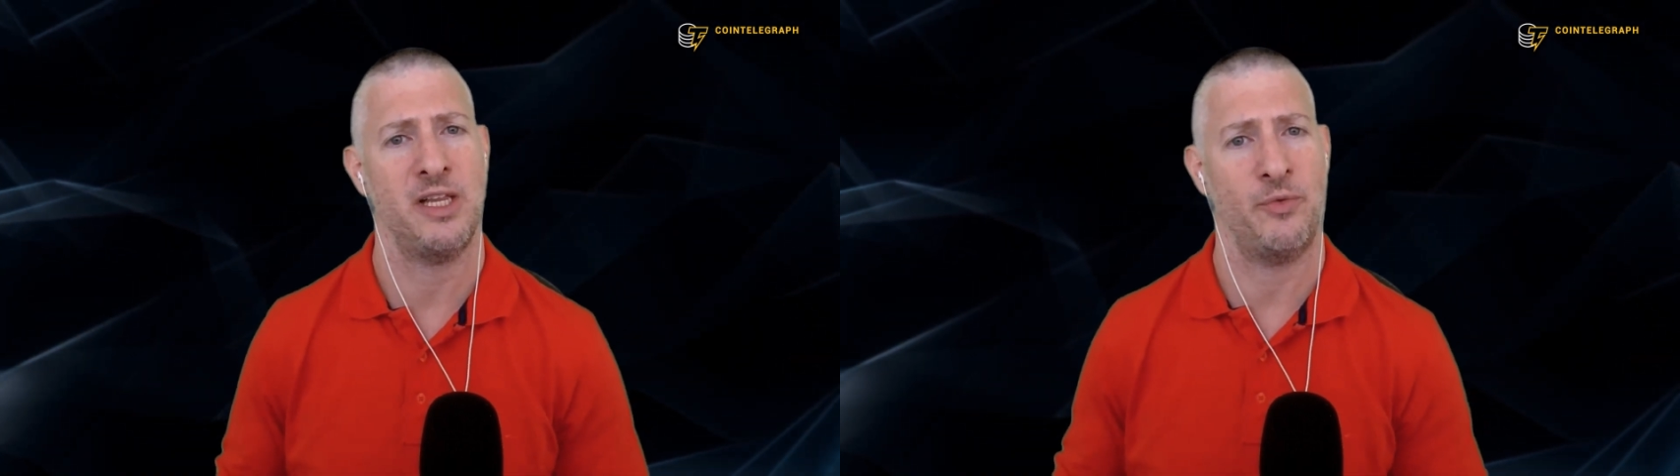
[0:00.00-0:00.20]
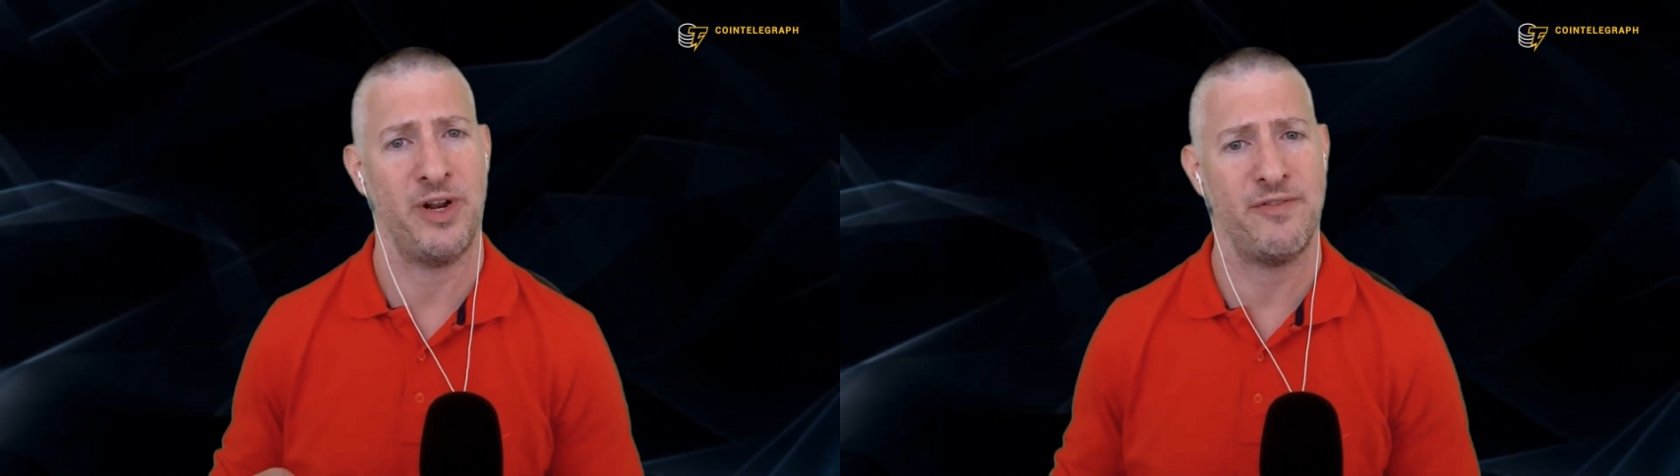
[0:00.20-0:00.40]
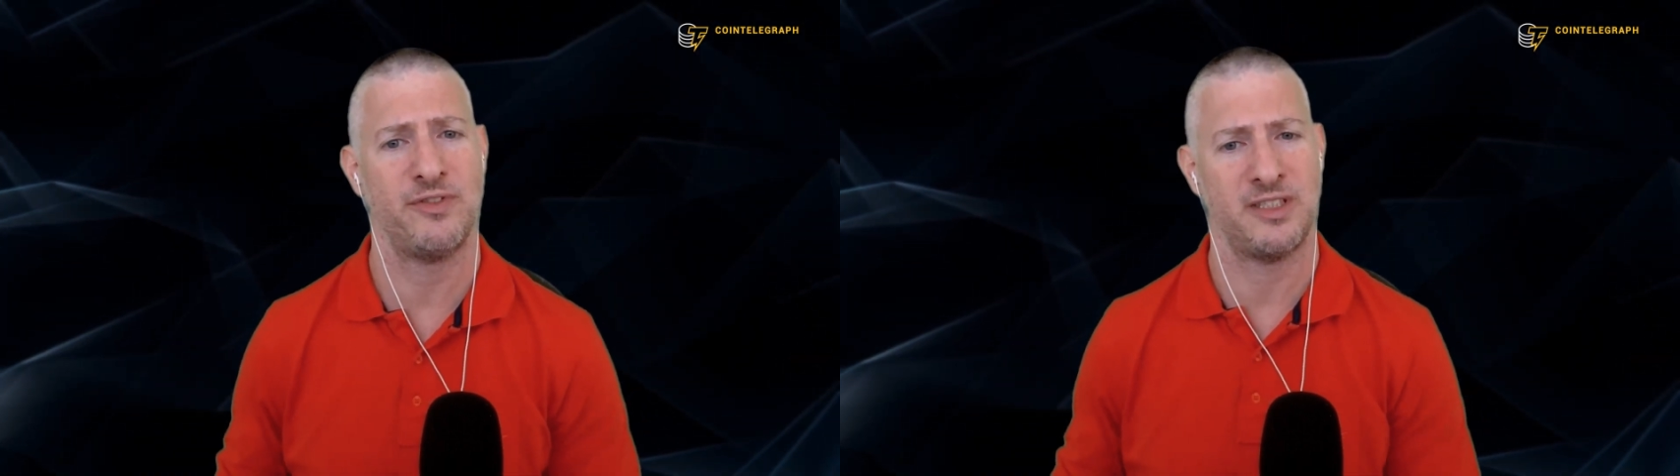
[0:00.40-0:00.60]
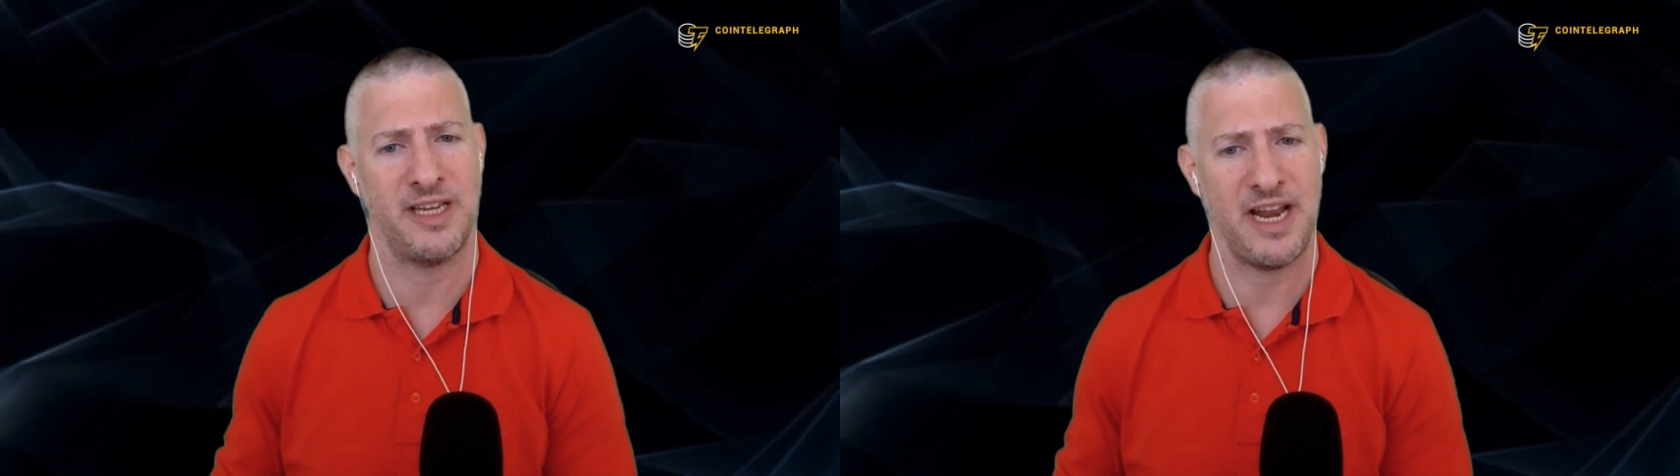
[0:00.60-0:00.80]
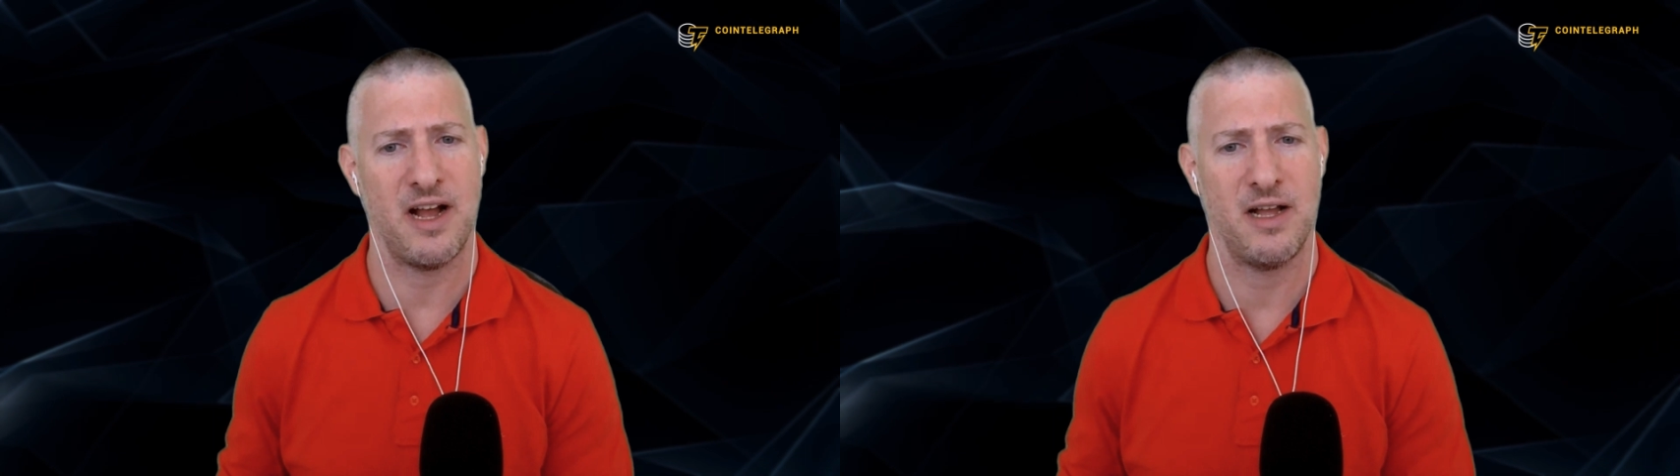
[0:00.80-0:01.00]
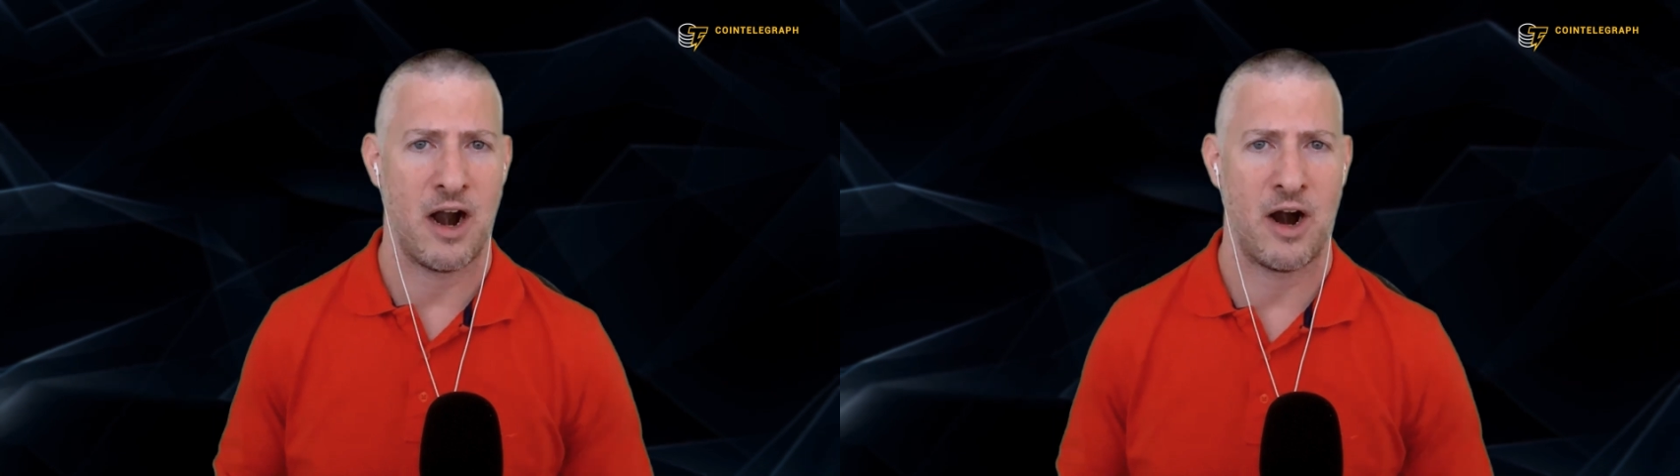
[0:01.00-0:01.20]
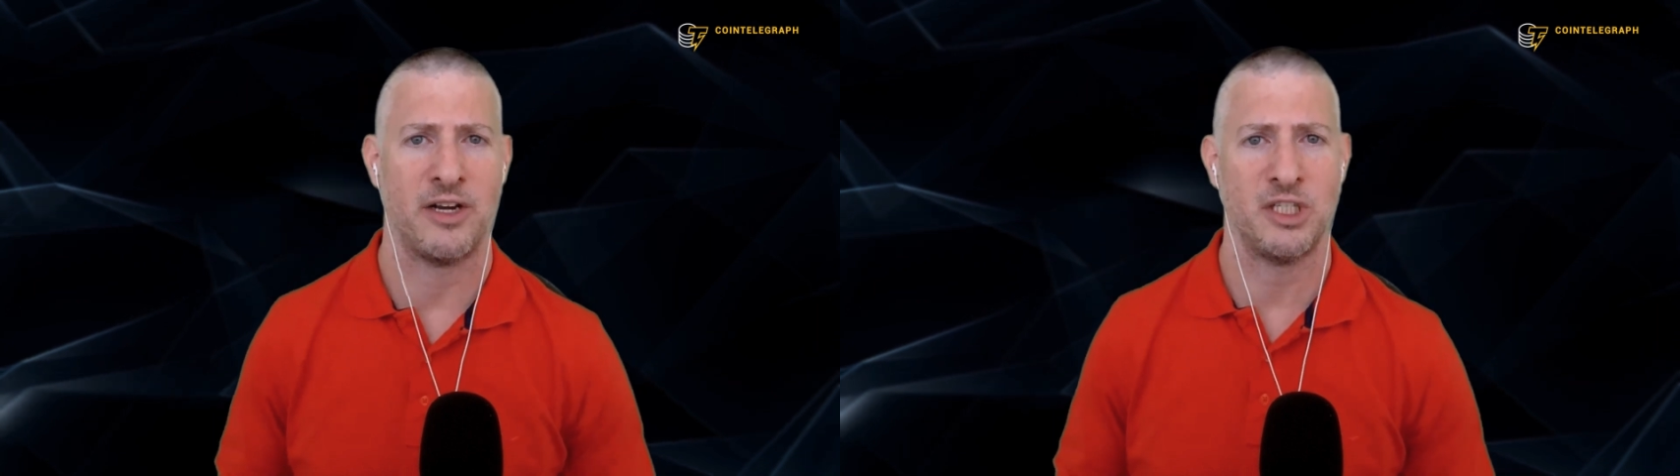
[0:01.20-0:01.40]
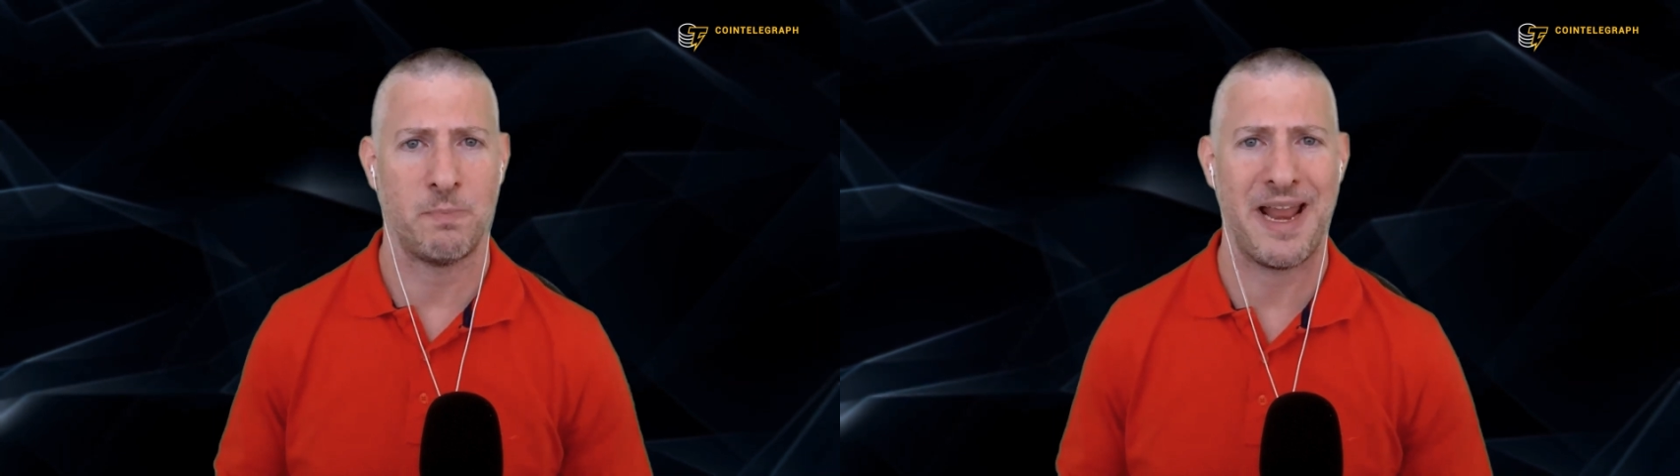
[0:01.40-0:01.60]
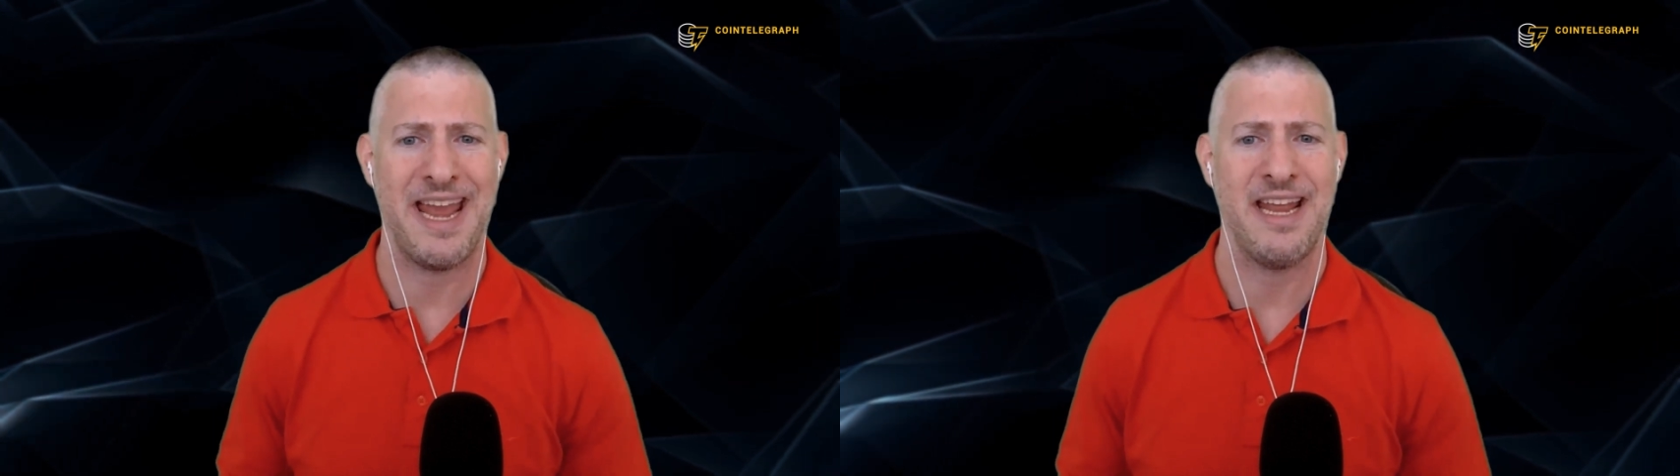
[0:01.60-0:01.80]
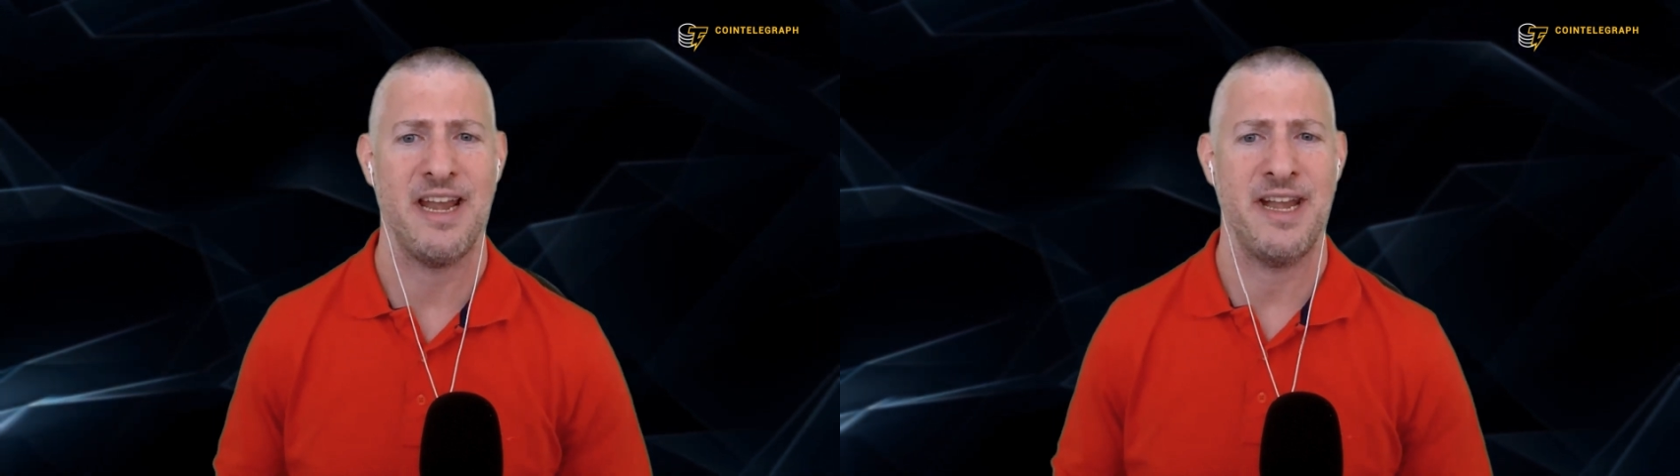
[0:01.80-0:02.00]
derivatives data are displaying